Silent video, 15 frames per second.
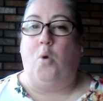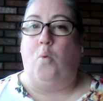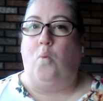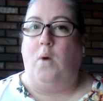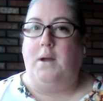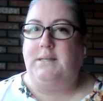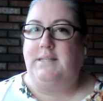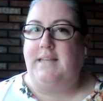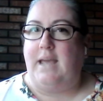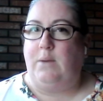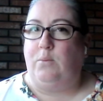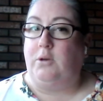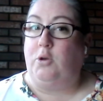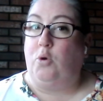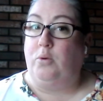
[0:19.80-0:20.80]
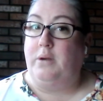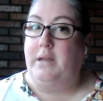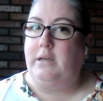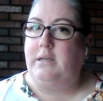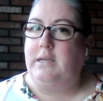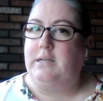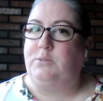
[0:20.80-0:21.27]
One day, when
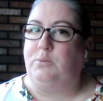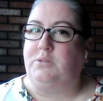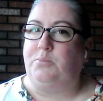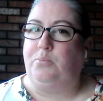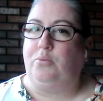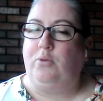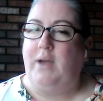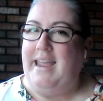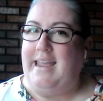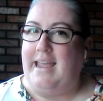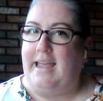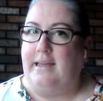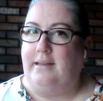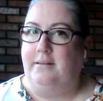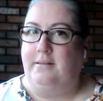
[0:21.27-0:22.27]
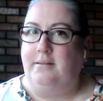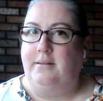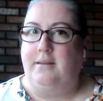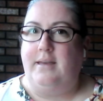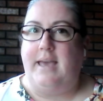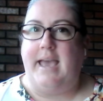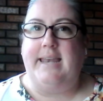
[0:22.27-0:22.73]
Cornelius was praying,
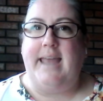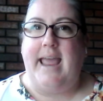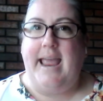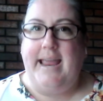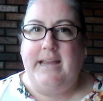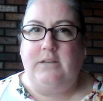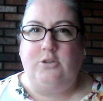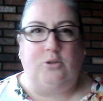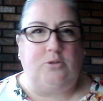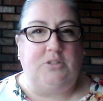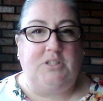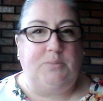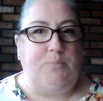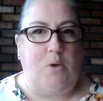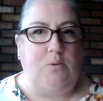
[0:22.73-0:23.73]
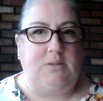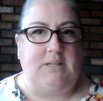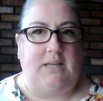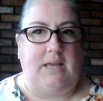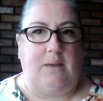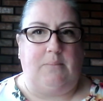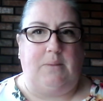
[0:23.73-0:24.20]
an angel spoke to
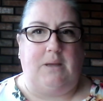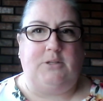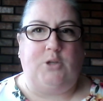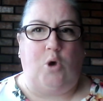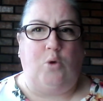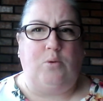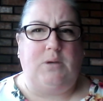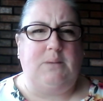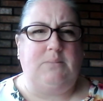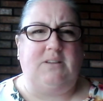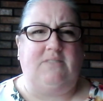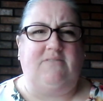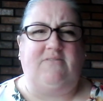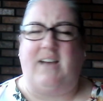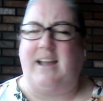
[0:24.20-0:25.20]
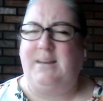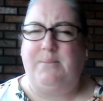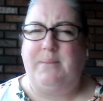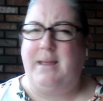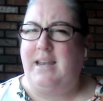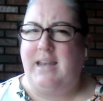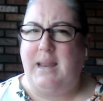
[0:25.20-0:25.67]
him and told him to find a
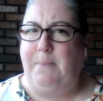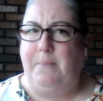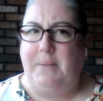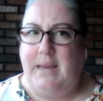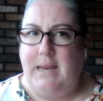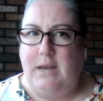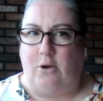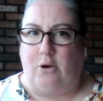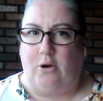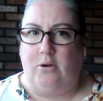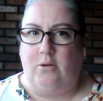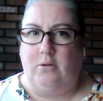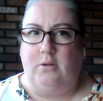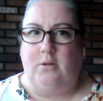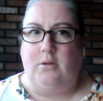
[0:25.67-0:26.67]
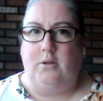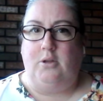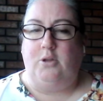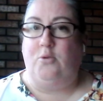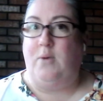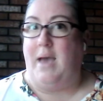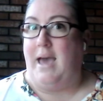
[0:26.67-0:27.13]
man named Peter
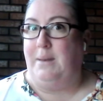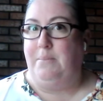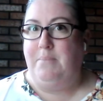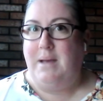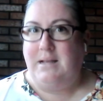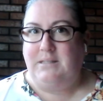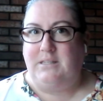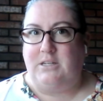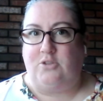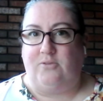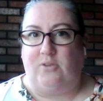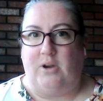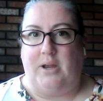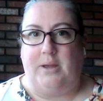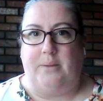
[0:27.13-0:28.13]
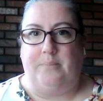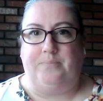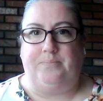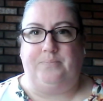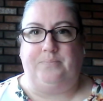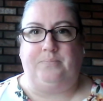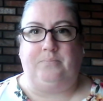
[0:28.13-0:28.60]
who had a message for him.
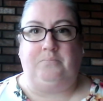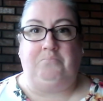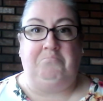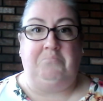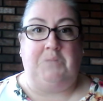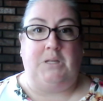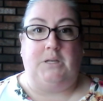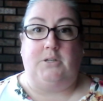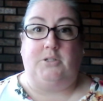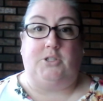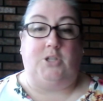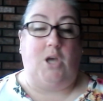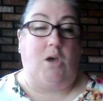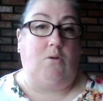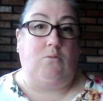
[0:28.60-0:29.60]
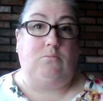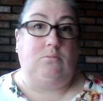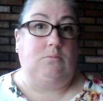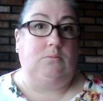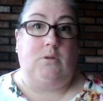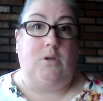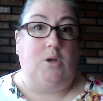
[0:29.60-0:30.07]
So,
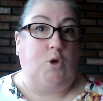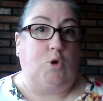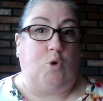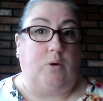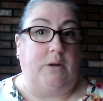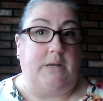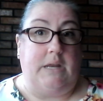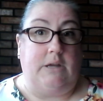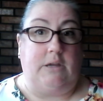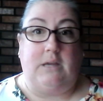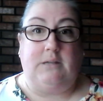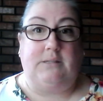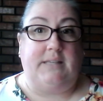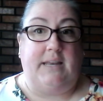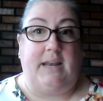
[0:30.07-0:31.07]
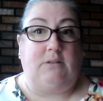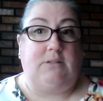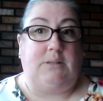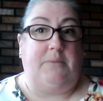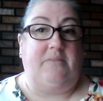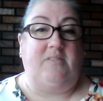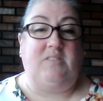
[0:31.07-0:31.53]
Cornelius sent out
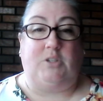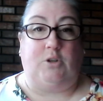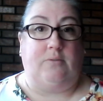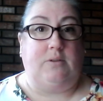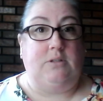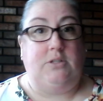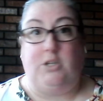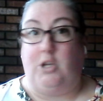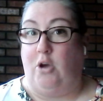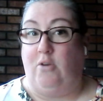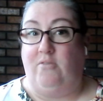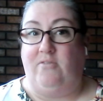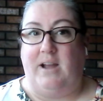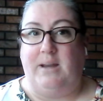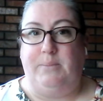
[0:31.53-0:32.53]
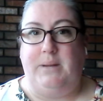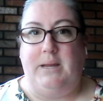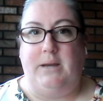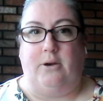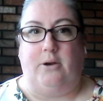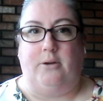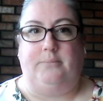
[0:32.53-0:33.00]
some of his servants to go find
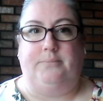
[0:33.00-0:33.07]
Peter.